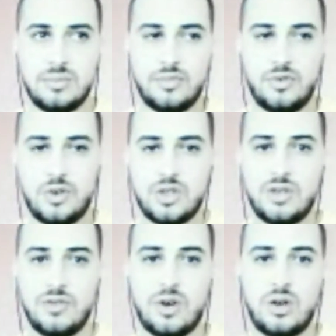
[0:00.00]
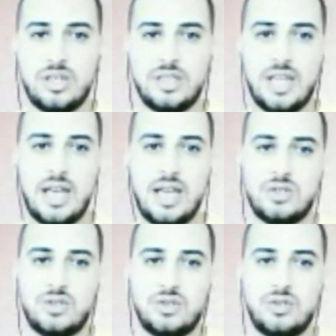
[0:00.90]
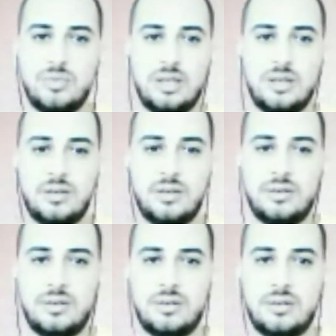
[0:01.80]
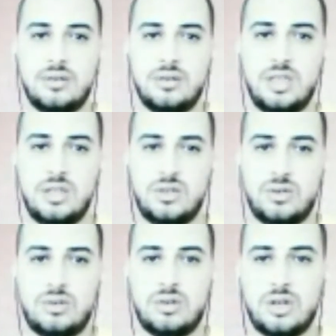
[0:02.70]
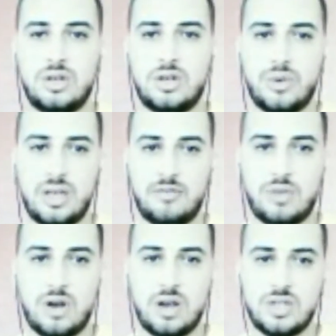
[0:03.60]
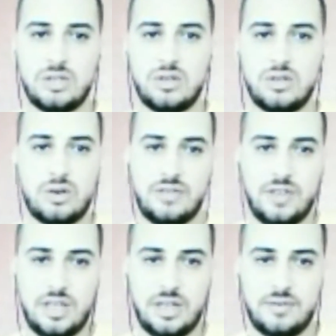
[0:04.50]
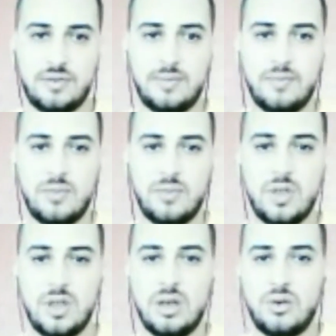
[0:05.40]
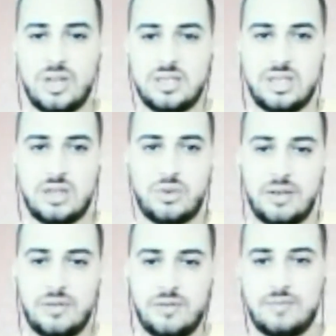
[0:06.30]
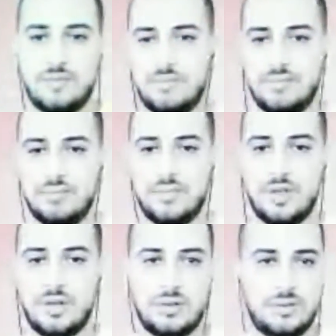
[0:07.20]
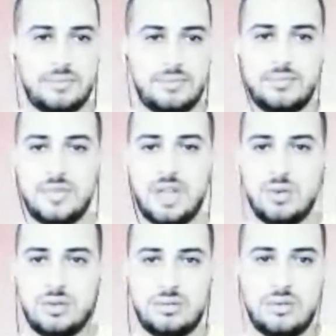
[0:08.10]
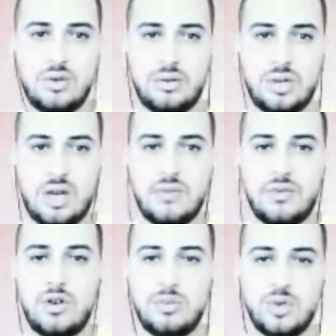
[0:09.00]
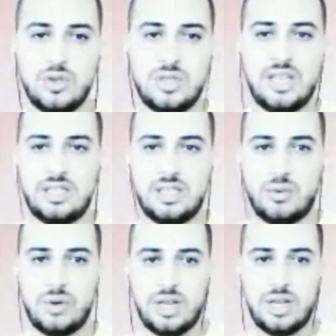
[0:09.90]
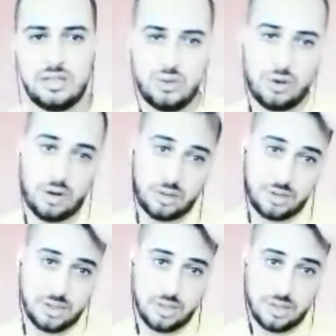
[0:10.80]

First of all, it has to be either a creative project or innovative. When I say creative, uh, that would cover almost anything related to art,